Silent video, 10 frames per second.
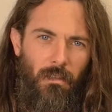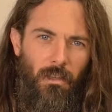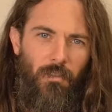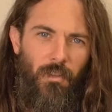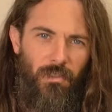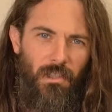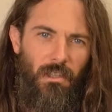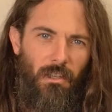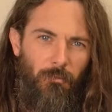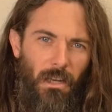If you've seen
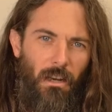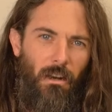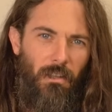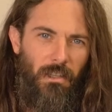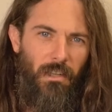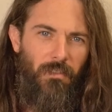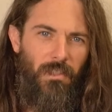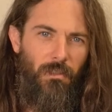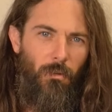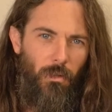any of my Harley
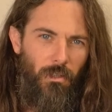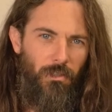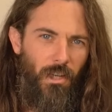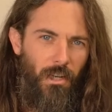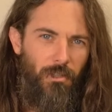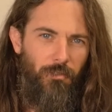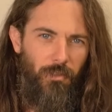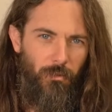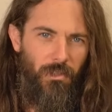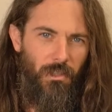Davidson oil change or
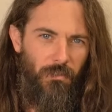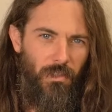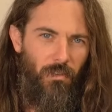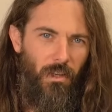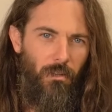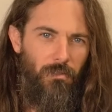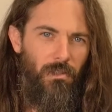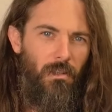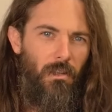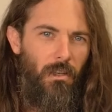fluid service videos,